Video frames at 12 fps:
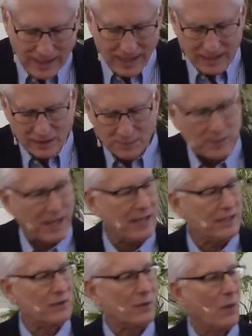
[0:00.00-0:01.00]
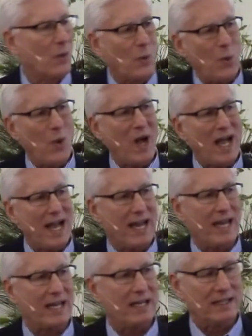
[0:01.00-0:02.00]
he explains
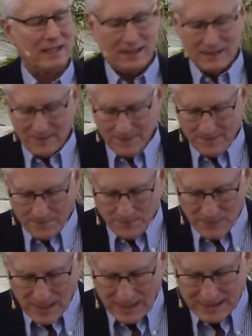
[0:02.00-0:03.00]
why. He